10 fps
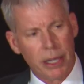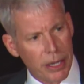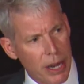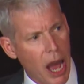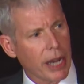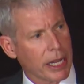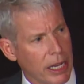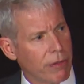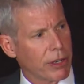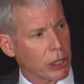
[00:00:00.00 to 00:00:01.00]
Not
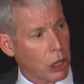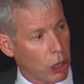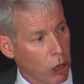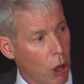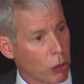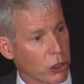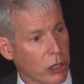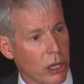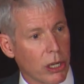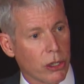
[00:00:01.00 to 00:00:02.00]
even
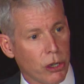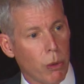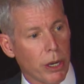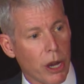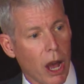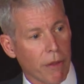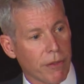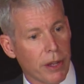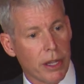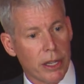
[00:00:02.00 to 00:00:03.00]
close to
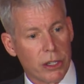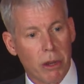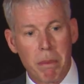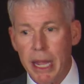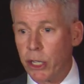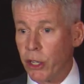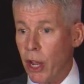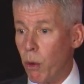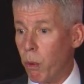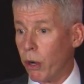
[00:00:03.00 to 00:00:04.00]
enough to make
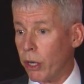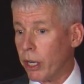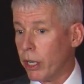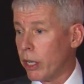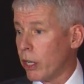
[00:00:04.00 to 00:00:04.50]
shale work.